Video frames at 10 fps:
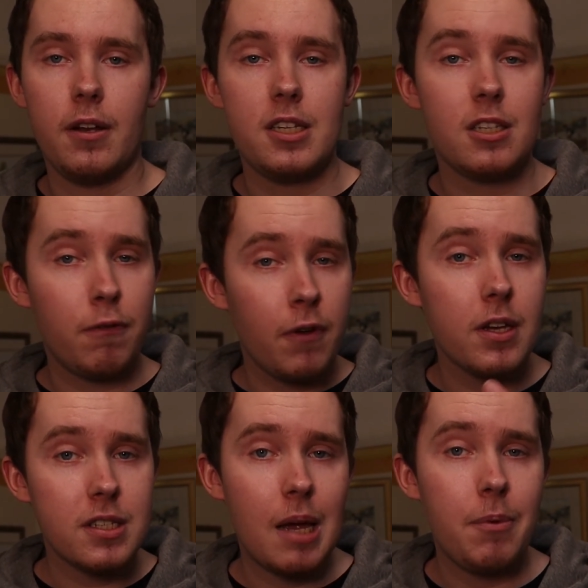This is the
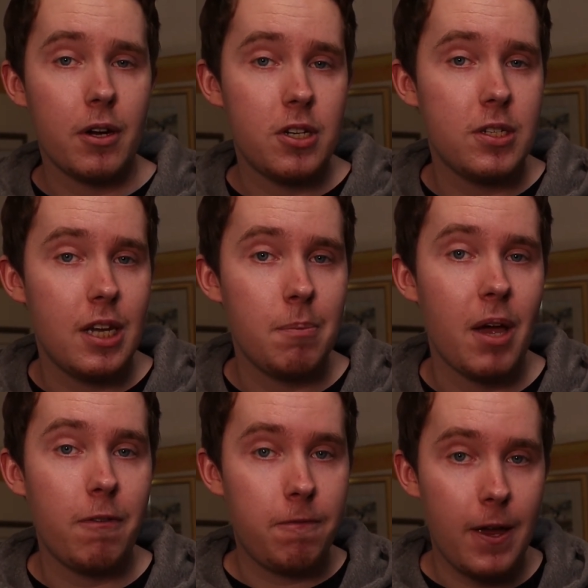first time you're actually seeing
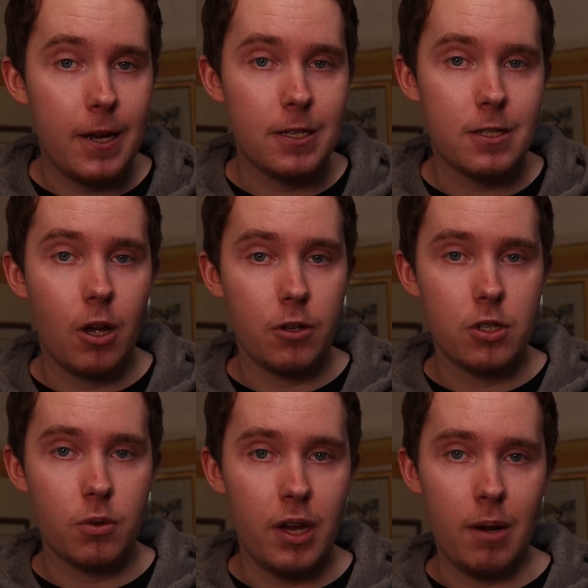my face on
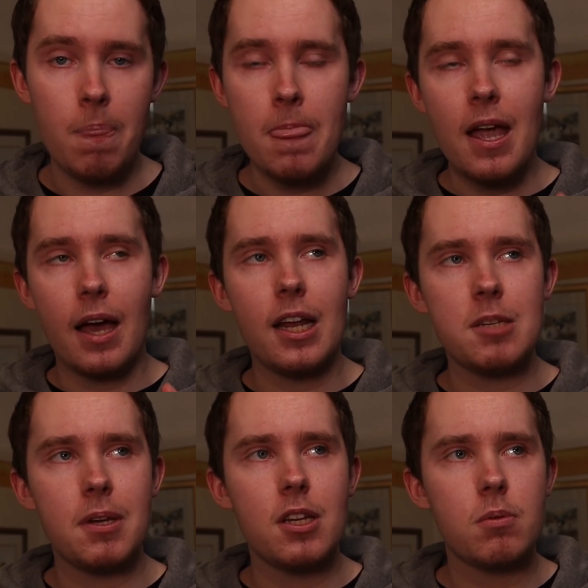screen. And that's
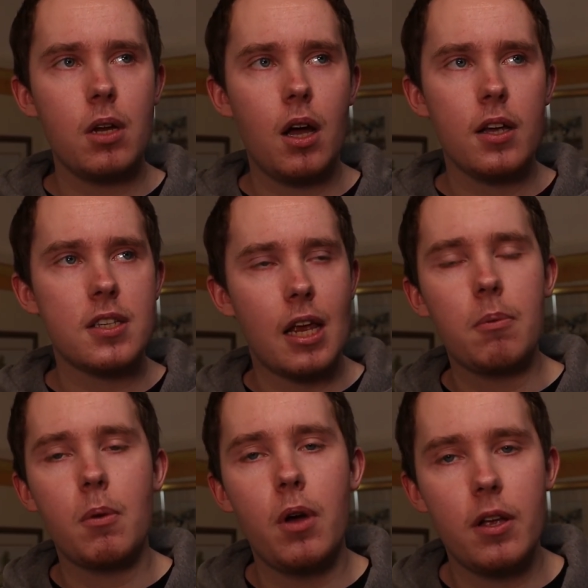because we are setting up
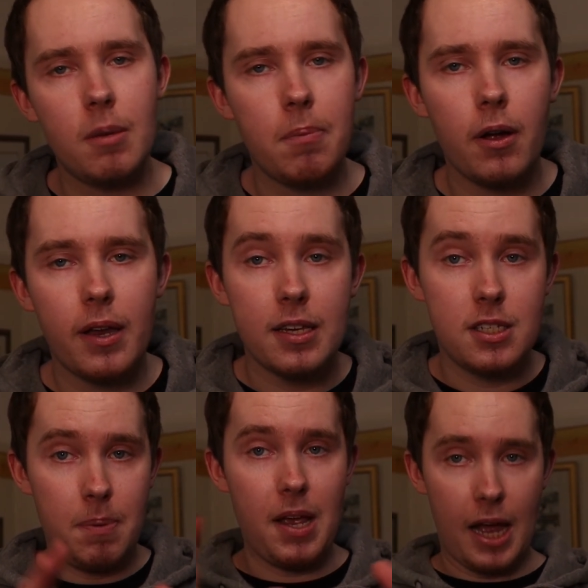the Worth It podcast to
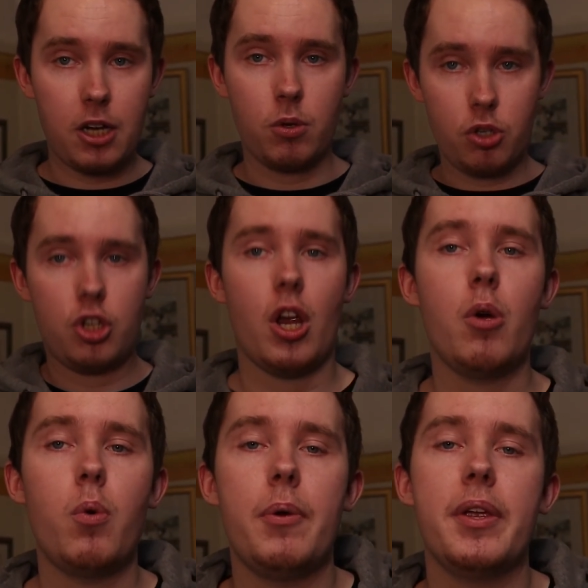be an actual show
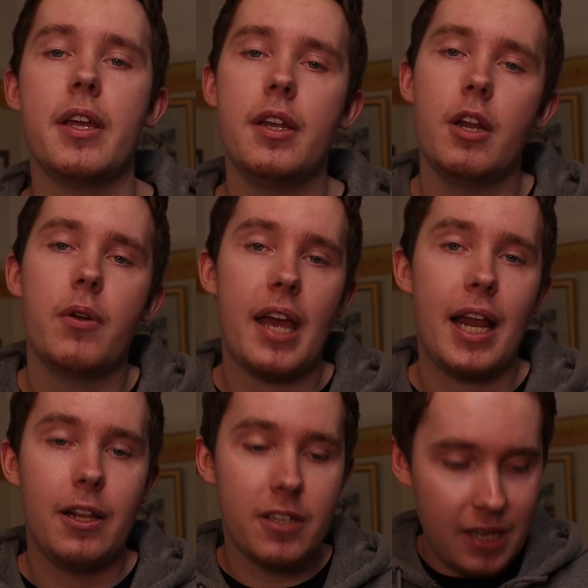where we can, get a
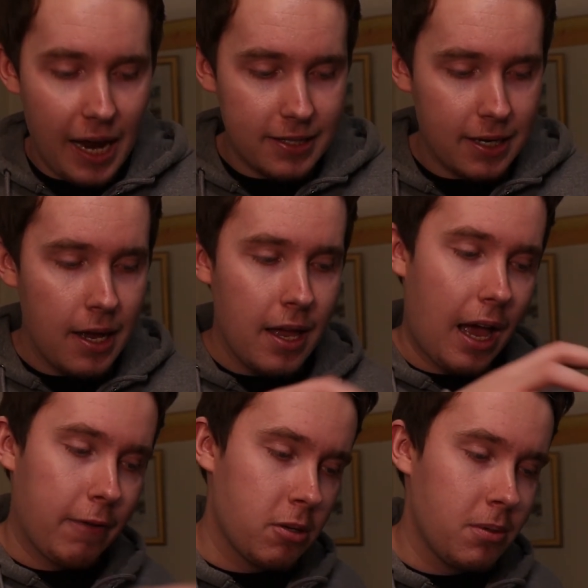little set,
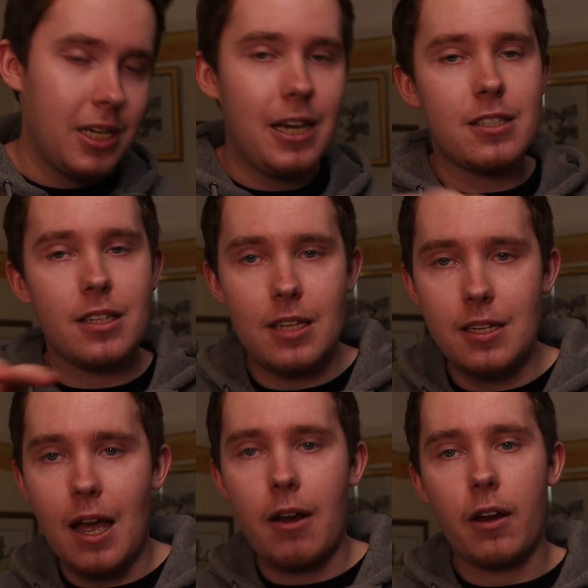have some seats, sit
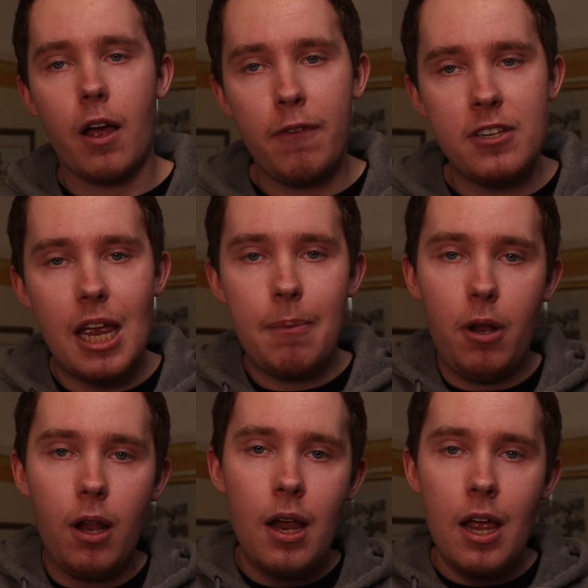down on the coffee
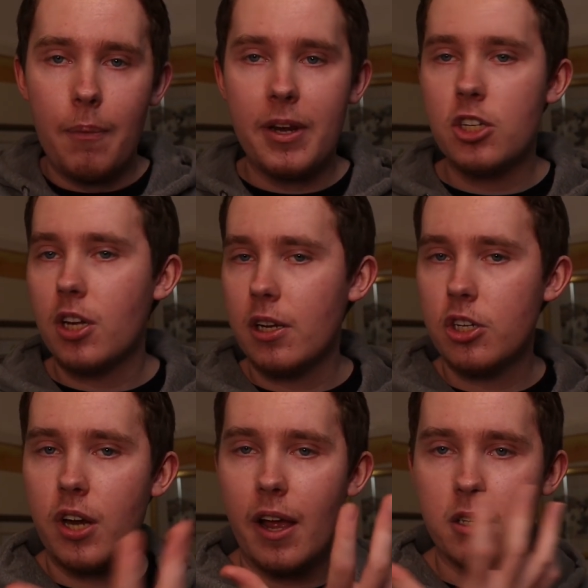table, and we can chill and
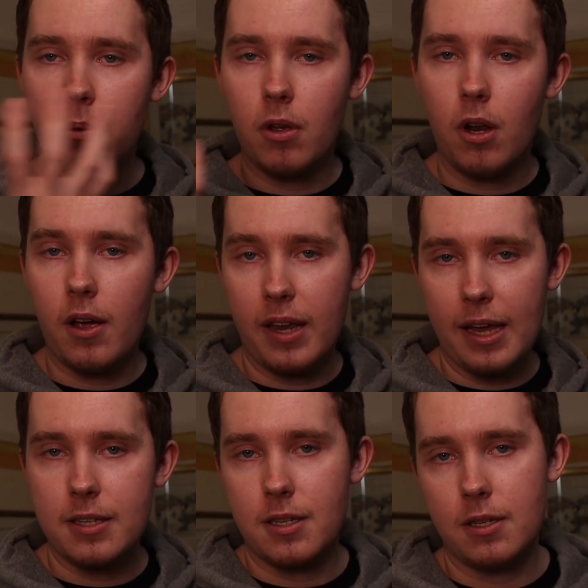chat with all our
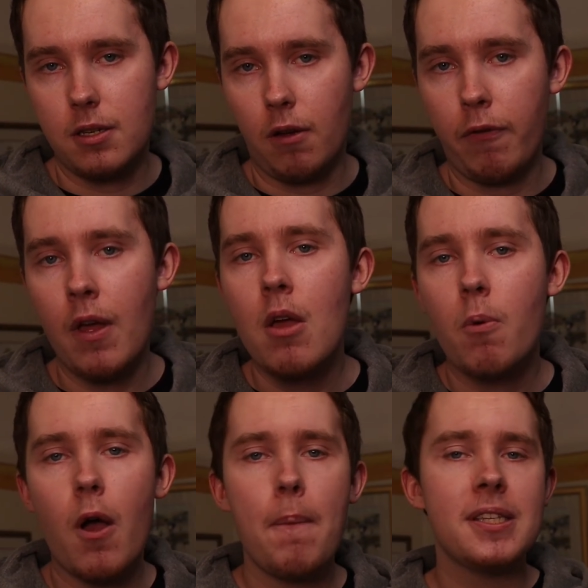guests and stuff.
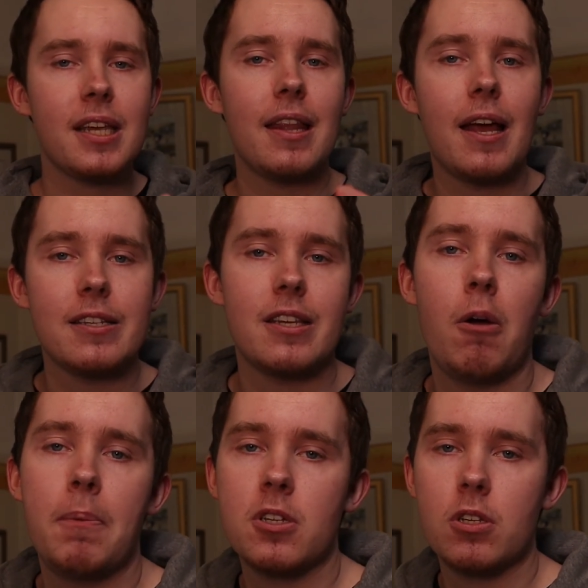We're hoping to get that set
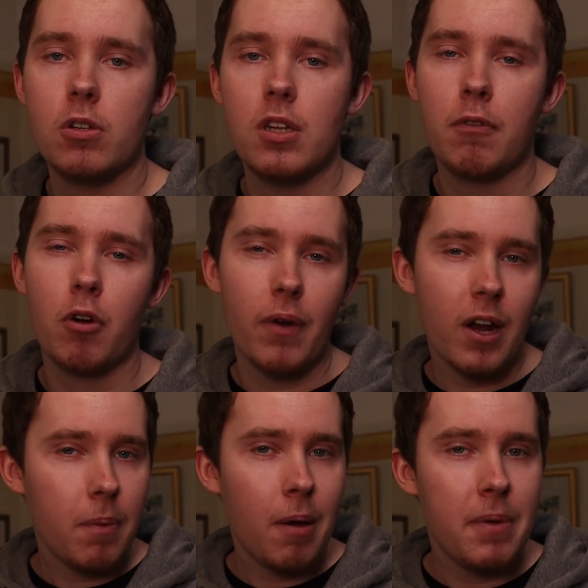up and sorted for around
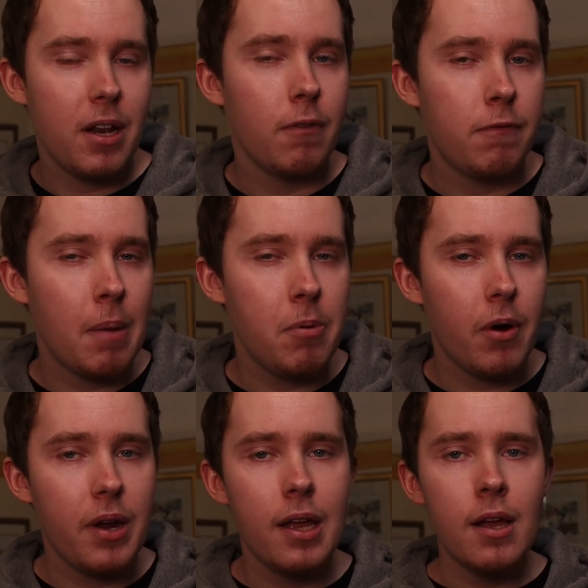about middle of
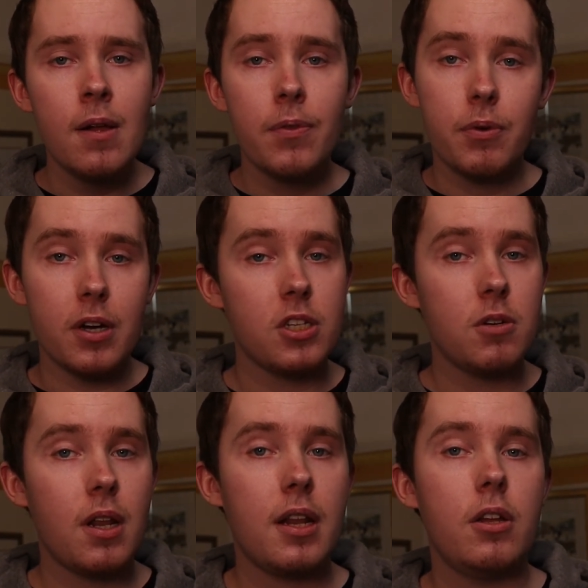February. We're actually
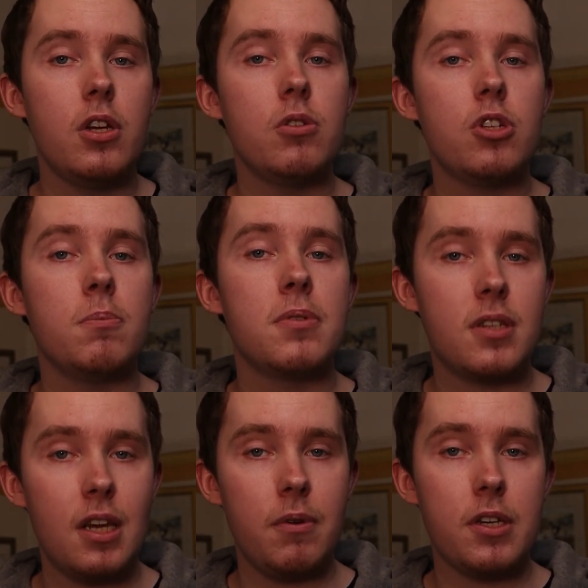doing a little YouTube
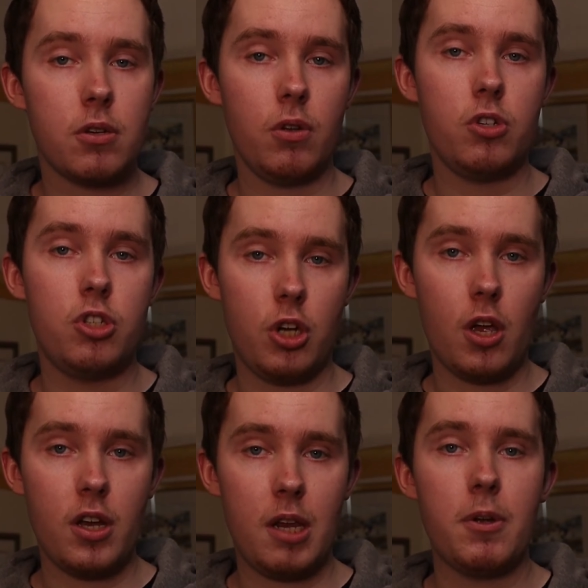series called
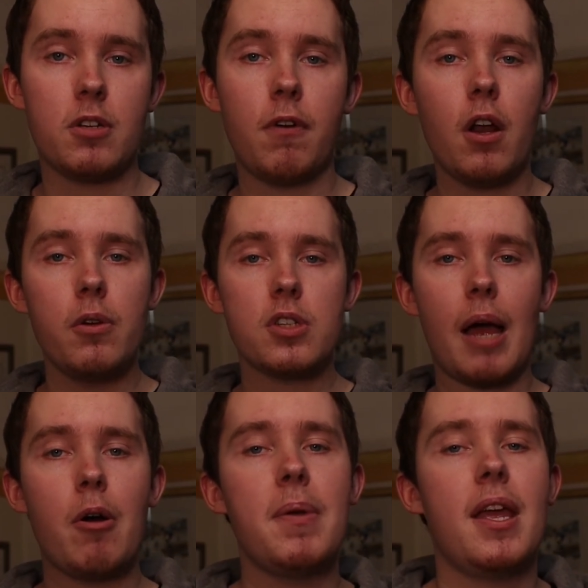Journey, which follows
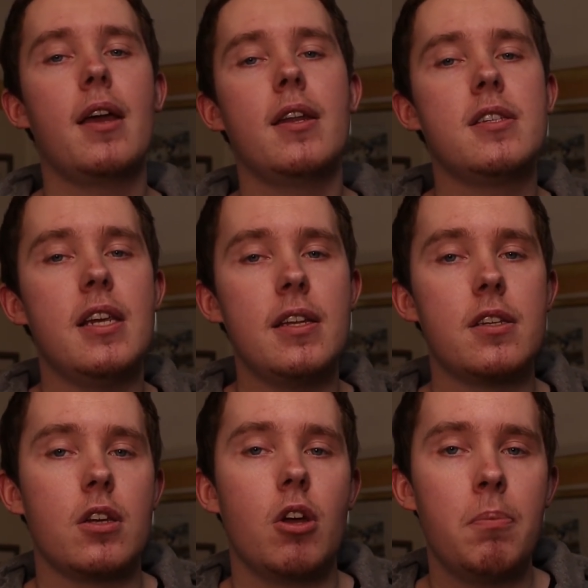our behind the scenes as
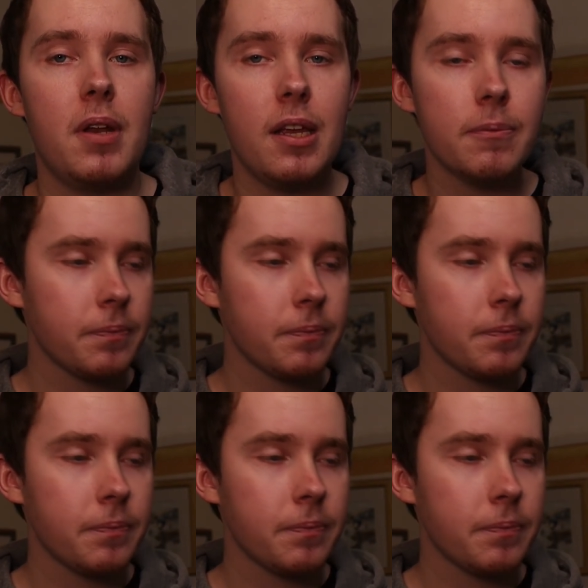a company.